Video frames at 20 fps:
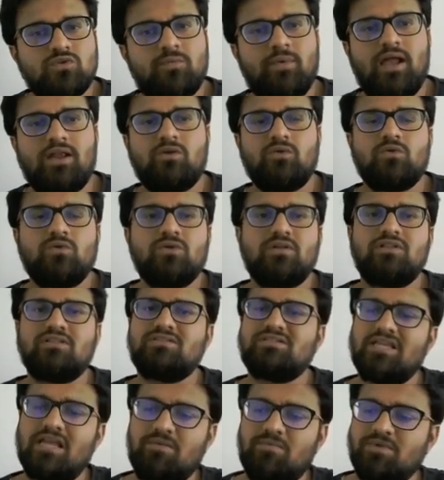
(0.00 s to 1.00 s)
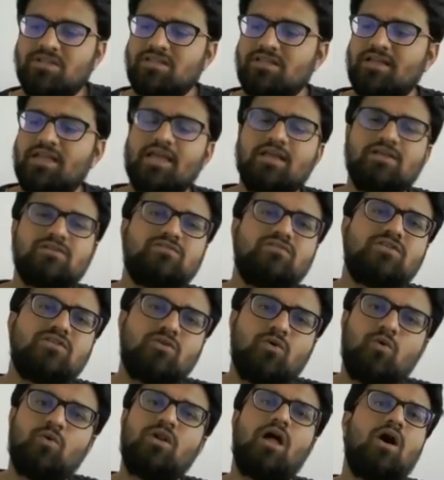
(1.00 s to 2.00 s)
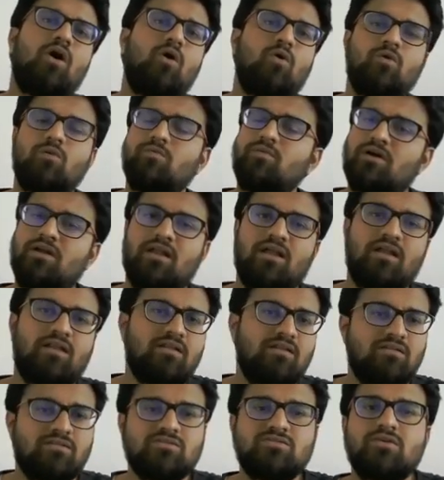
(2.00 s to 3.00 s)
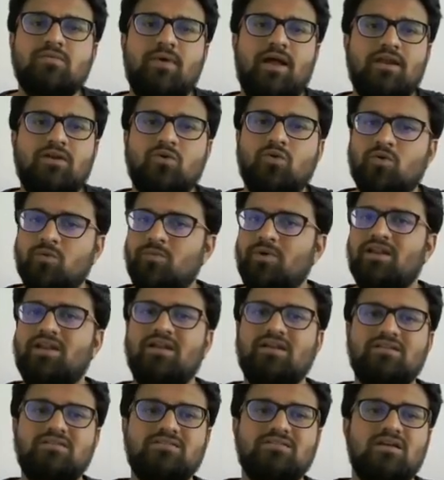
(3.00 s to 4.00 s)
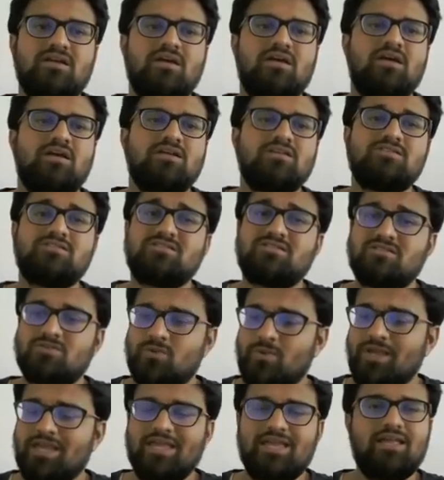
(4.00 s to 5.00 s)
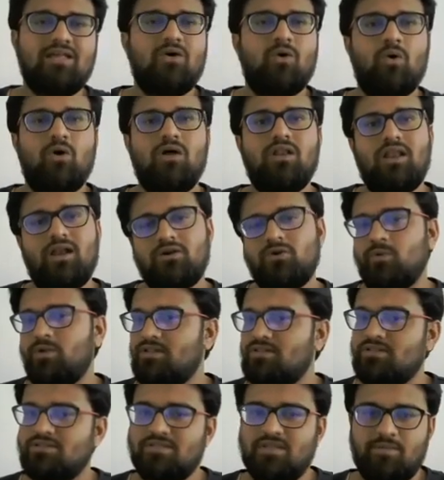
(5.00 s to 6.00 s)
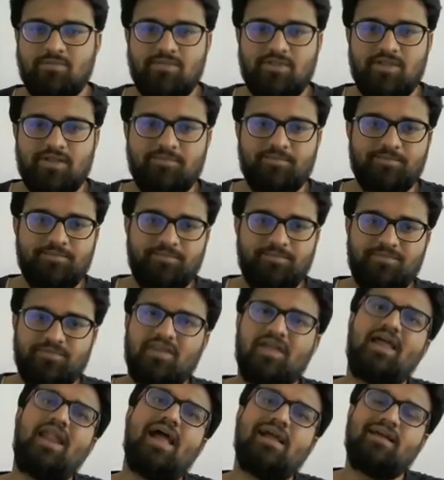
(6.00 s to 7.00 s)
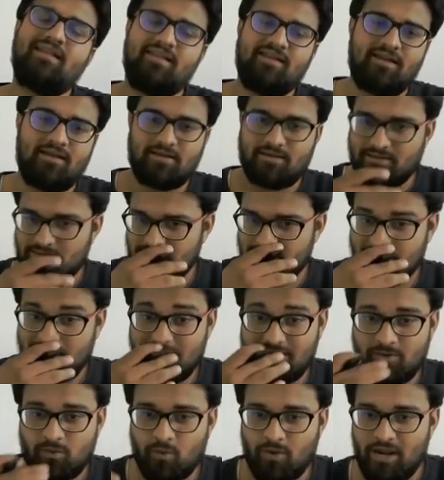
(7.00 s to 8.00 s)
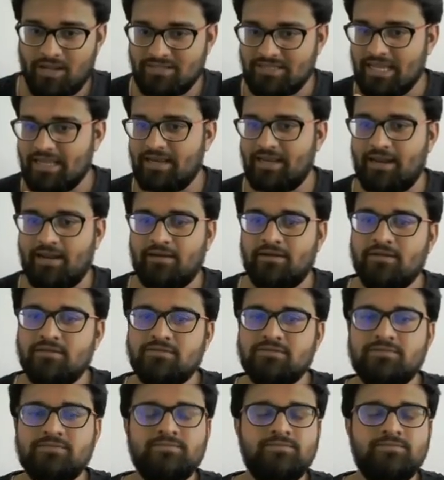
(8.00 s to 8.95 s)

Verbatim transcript: Zomato, and same is the case with Ola, Uber and Zomato, Uber Eats, Swiggy, all are doing the same thing. They are aggregators. They are known as aggregators.